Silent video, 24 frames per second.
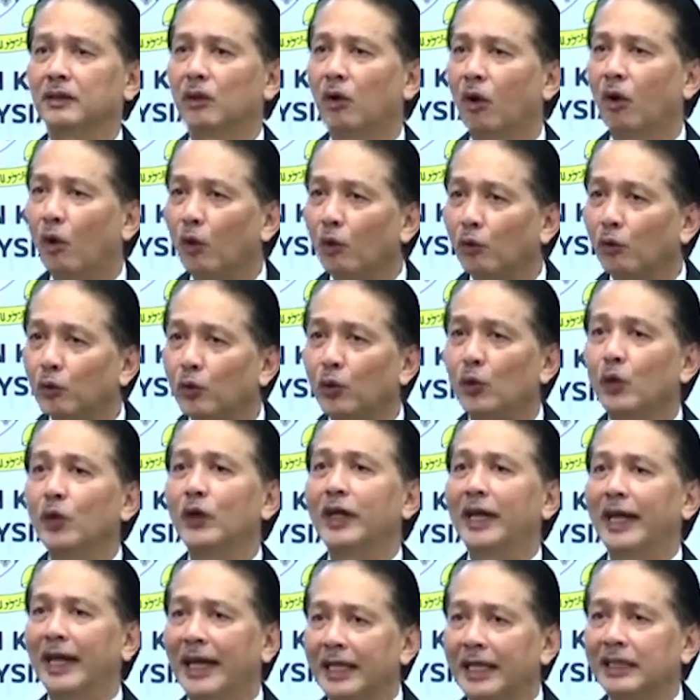Although
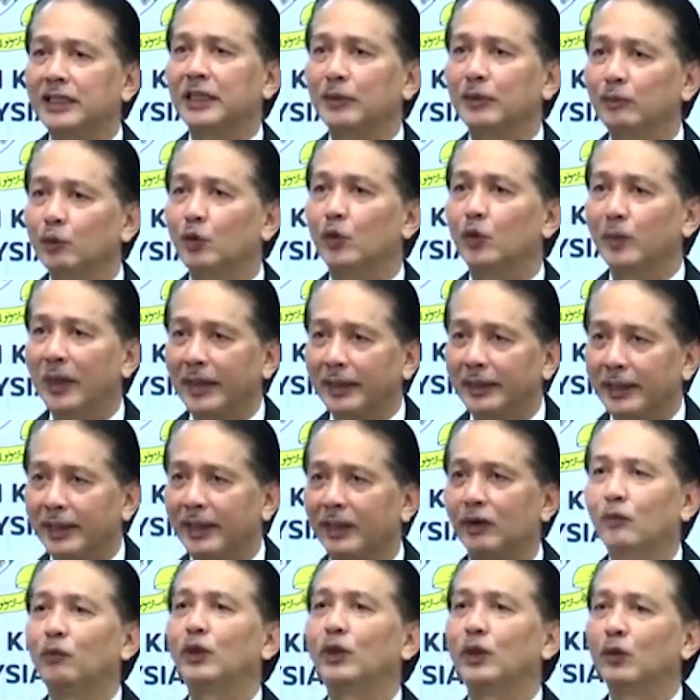
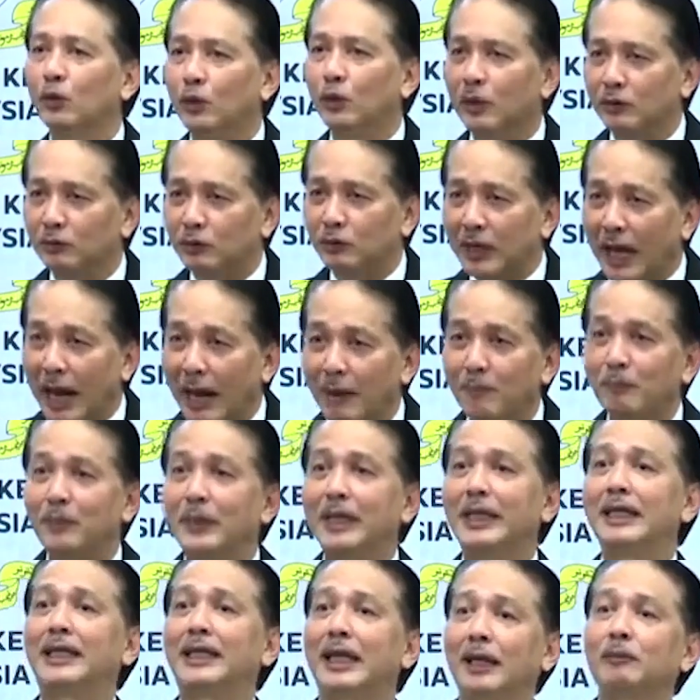asymptomatic, we will
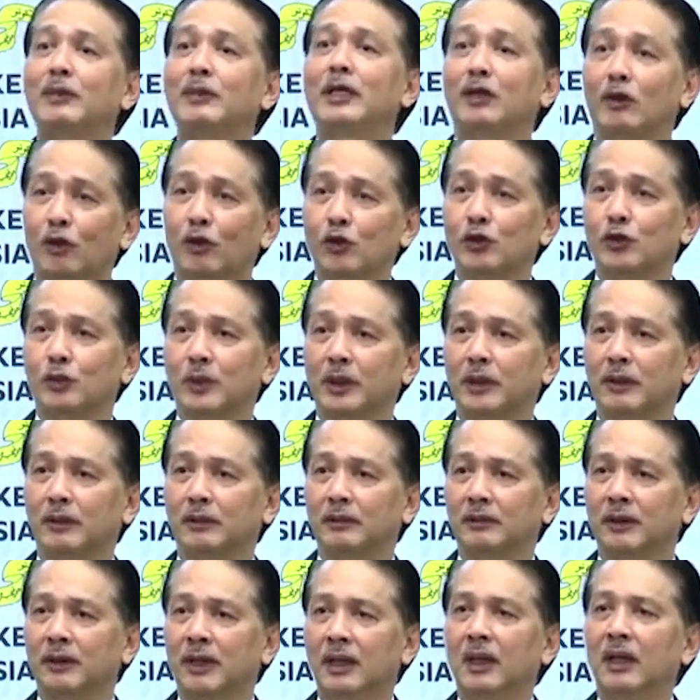admit them in the hospital.
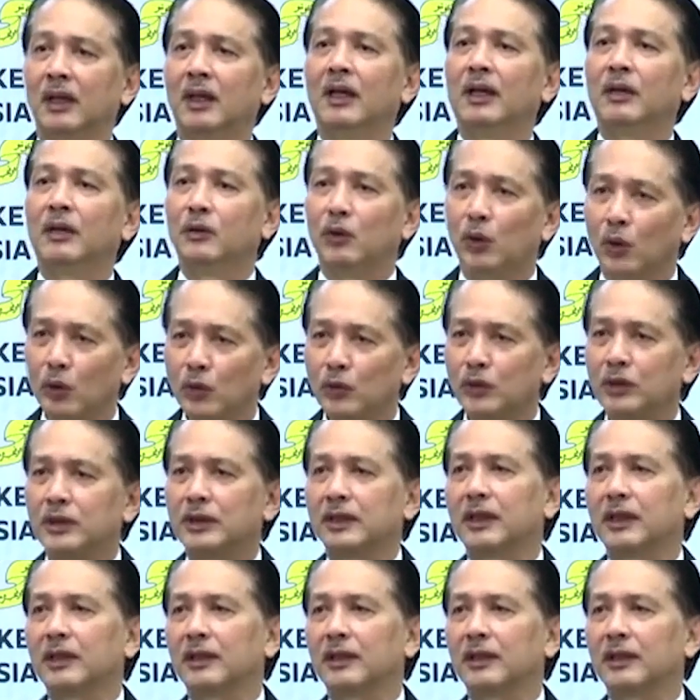Those